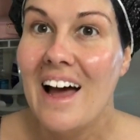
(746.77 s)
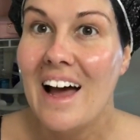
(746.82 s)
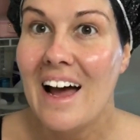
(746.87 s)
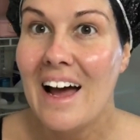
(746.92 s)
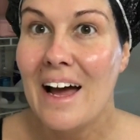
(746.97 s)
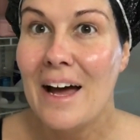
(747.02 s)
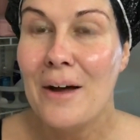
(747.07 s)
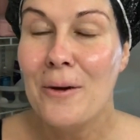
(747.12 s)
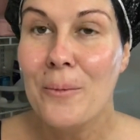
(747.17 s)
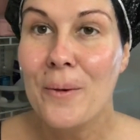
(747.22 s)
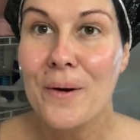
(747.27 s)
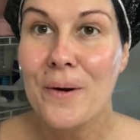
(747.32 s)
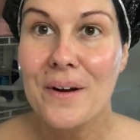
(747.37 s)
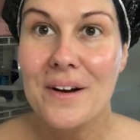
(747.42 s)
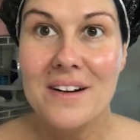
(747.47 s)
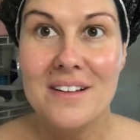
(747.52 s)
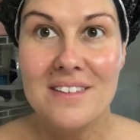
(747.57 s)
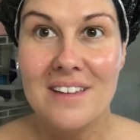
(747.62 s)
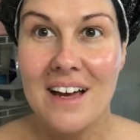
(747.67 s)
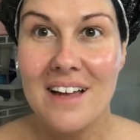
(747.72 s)
And we're
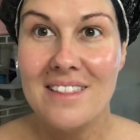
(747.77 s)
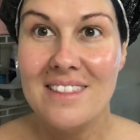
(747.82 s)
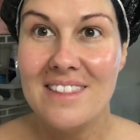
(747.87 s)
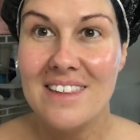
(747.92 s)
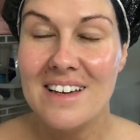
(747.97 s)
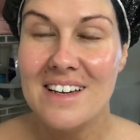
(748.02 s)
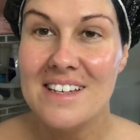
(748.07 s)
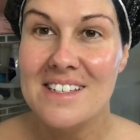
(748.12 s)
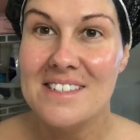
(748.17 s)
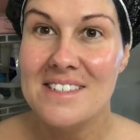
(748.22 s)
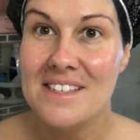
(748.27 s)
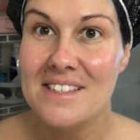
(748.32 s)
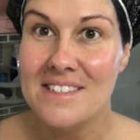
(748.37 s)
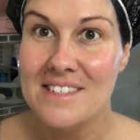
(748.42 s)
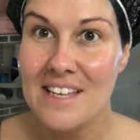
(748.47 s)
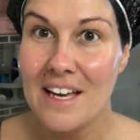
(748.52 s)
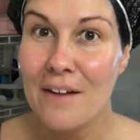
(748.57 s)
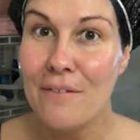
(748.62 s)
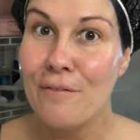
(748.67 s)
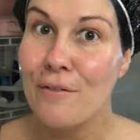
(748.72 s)
gonna let this
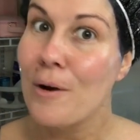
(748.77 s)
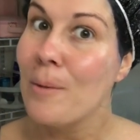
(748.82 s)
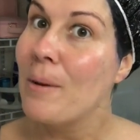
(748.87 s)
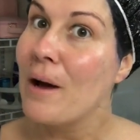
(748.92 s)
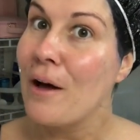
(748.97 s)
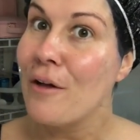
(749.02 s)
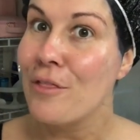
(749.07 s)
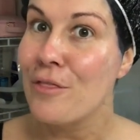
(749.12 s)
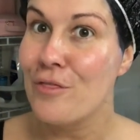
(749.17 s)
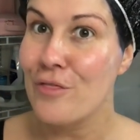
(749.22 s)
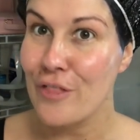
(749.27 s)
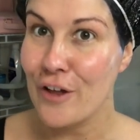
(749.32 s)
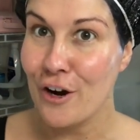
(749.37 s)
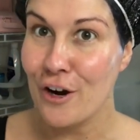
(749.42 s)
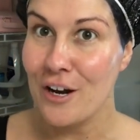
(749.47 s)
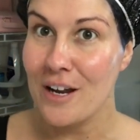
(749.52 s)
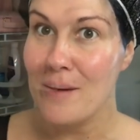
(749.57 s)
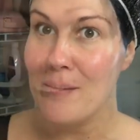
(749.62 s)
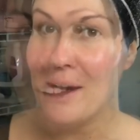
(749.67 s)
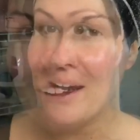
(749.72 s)
sit for about
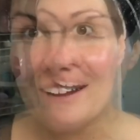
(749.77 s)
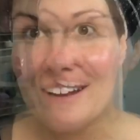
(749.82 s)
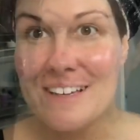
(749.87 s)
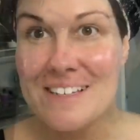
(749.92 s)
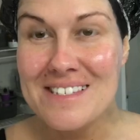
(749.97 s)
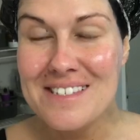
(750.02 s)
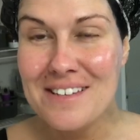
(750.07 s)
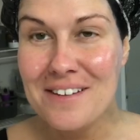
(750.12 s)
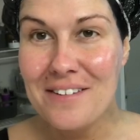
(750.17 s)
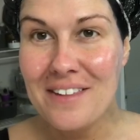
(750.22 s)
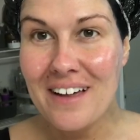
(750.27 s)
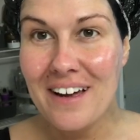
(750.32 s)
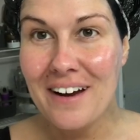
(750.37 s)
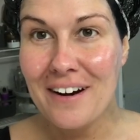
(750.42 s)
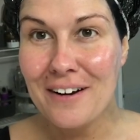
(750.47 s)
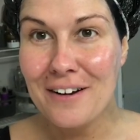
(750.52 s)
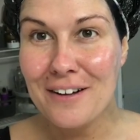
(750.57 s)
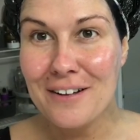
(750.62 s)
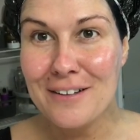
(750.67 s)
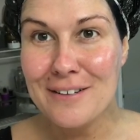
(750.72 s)
30 minutes. All right, so the
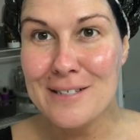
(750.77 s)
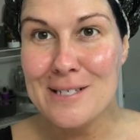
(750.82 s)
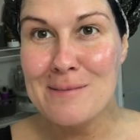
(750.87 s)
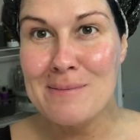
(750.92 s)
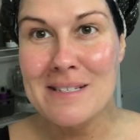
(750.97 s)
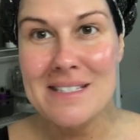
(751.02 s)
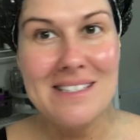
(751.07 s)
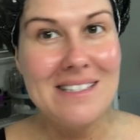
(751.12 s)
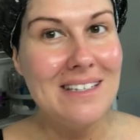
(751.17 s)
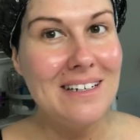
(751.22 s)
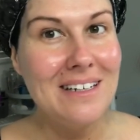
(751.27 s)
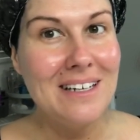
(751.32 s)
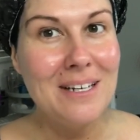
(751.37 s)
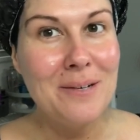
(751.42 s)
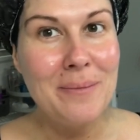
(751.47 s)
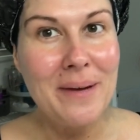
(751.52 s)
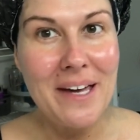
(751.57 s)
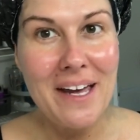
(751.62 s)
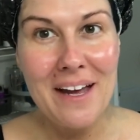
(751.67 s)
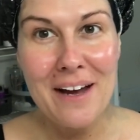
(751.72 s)
hair color has been sitting in
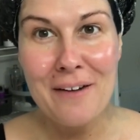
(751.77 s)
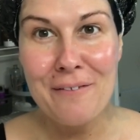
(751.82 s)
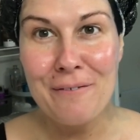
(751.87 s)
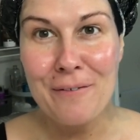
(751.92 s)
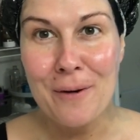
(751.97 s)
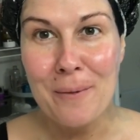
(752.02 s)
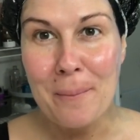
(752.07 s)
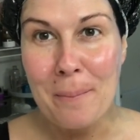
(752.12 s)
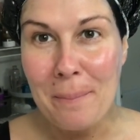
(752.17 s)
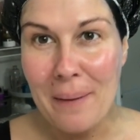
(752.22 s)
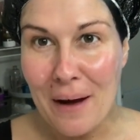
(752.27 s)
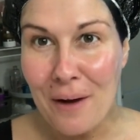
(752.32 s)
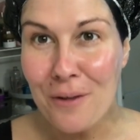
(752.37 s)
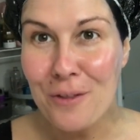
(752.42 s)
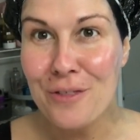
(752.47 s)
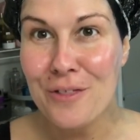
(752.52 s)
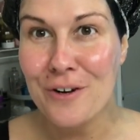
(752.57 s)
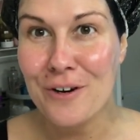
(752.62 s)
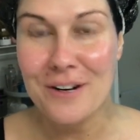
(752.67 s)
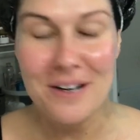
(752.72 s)
my hair for
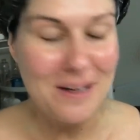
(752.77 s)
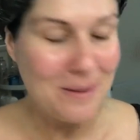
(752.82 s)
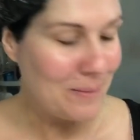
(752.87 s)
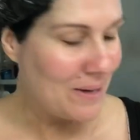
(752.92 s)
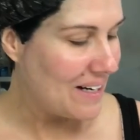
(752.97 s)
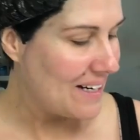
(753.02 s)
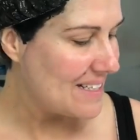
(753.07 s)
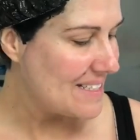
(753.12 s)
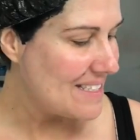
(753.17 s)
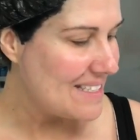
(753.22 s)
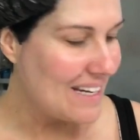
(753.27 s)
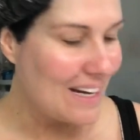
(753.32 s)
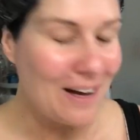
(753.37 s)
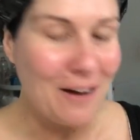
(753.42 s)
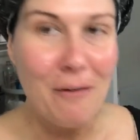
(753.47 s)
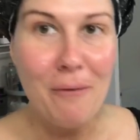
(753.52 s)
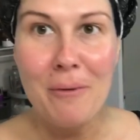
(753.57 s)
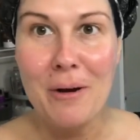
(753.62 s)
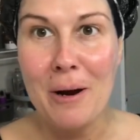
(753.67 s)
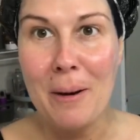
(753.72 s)
about 30 minutes
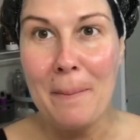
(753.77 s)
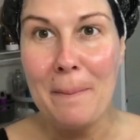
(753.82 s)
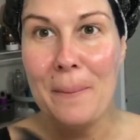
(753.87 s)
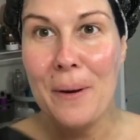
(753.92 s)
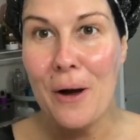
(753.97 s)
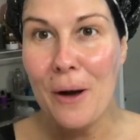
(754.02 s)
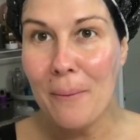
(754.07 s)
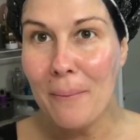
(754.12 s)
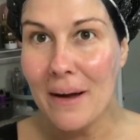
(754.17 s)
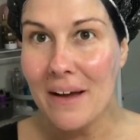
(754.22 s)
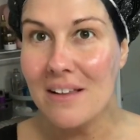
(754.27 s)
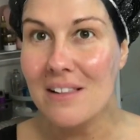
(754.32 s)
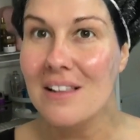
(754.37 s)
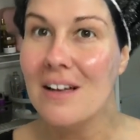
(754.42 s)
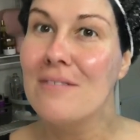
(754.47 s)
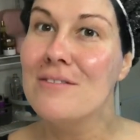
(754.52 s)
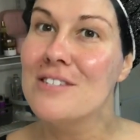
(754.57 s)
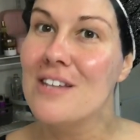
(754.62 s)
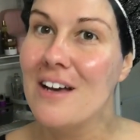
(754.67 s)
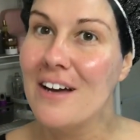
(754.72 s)
now. I'm gonna put my
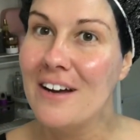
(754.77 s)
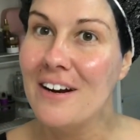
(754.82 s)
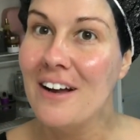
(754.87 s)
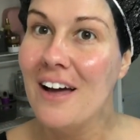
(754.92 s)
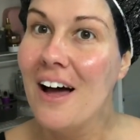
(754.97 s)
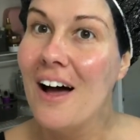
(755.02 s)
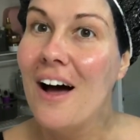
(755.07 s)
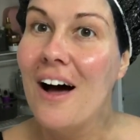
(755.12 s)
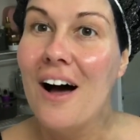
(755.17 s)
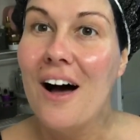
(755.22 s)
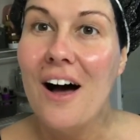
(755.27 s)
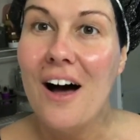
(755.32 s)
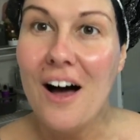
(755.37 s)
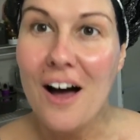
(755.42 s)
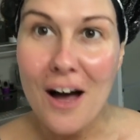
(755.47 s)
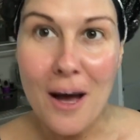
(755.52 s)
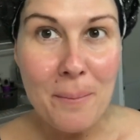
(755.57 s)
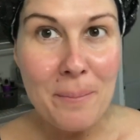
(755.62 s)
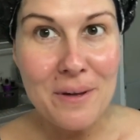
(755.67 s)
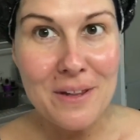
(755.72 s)
gloves on,
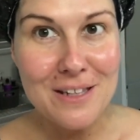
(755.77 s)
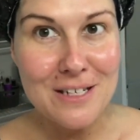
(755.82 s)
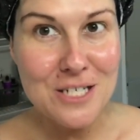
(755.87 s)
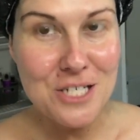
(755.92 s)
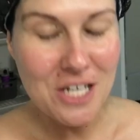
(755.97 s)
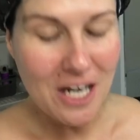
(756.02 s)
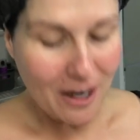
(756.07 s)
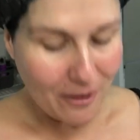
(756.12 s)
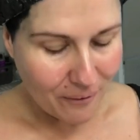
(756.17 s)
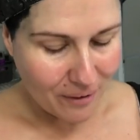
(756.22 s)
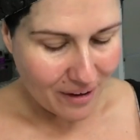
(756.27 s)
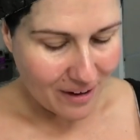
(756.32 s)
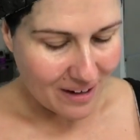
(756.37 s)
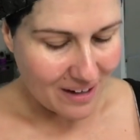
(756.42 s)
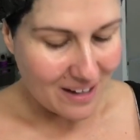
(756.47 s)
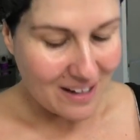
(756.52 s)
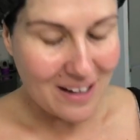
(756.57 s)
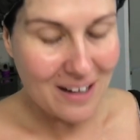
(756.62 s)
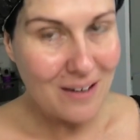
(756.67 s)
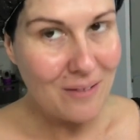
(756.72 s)
hop in the shower
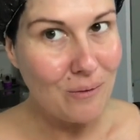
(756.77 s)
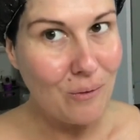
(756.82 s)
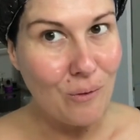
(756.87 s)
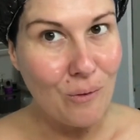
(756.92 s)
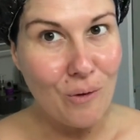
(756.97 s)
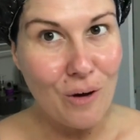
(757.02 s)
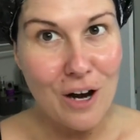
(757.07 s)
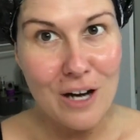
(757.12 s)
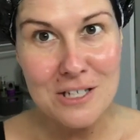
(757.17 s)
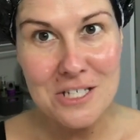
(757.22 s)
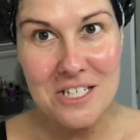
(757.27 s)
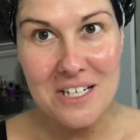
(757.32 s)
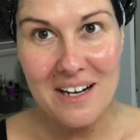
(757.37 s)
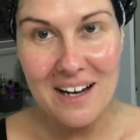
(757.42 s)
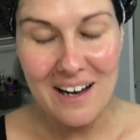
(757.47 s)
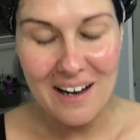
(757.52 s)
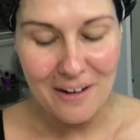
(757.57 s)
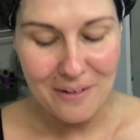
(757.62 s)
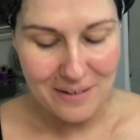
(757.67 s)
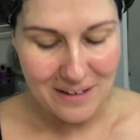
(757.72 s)
and wash it
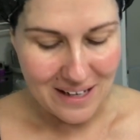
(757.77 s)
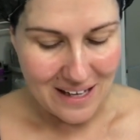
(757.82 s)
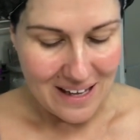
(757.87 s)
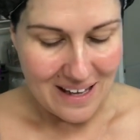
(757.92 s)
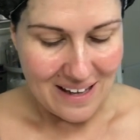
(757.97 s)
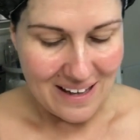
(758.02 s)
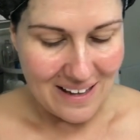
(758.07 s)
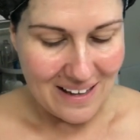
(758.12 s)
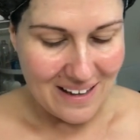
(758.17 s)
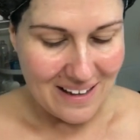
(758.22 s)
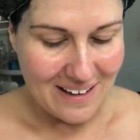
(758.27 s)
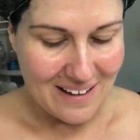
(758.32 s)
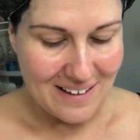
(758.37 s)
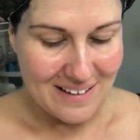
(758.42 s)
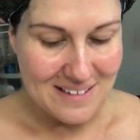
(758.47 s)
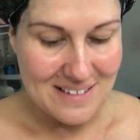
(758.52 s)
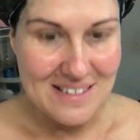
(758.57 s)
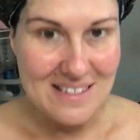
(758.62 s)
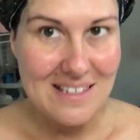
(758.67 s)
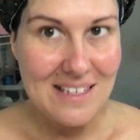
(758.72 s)
out
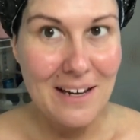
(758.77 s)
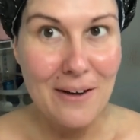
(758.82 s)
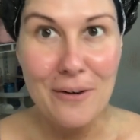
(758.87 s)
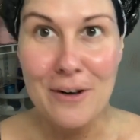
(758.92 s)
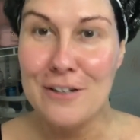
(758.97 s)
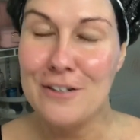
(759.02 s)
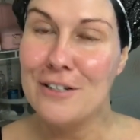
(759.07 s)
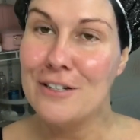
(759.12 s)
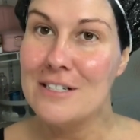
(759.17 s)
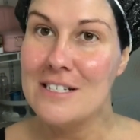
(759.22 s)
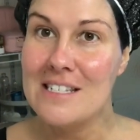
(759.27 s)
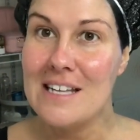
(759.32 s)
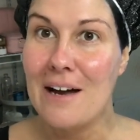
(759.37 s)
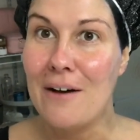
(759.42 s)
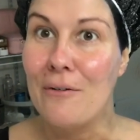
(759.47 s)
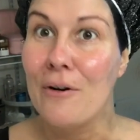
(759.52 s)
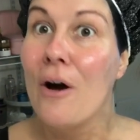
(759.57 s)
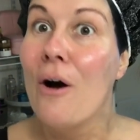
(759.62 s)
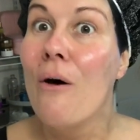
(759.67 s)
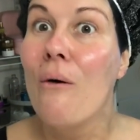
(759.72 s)
and see how it turns out.